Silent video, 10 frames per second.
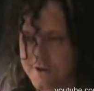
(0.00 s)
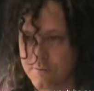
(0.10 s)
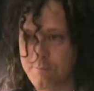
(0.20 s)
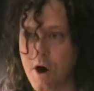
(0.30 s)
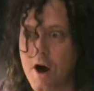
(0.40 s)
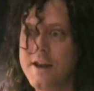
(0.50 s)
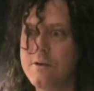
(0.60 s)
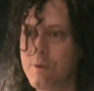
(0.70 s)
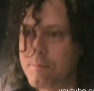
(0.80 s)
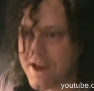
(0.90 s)
your body
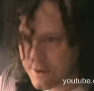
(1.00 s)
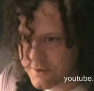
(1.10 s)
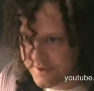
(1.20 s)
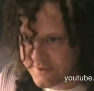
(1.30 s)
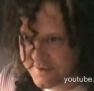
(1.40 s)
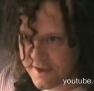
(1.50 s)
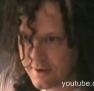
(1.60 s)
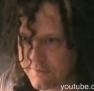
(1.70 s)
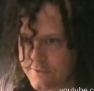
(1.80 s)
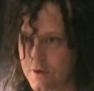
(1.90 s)
repairs itself.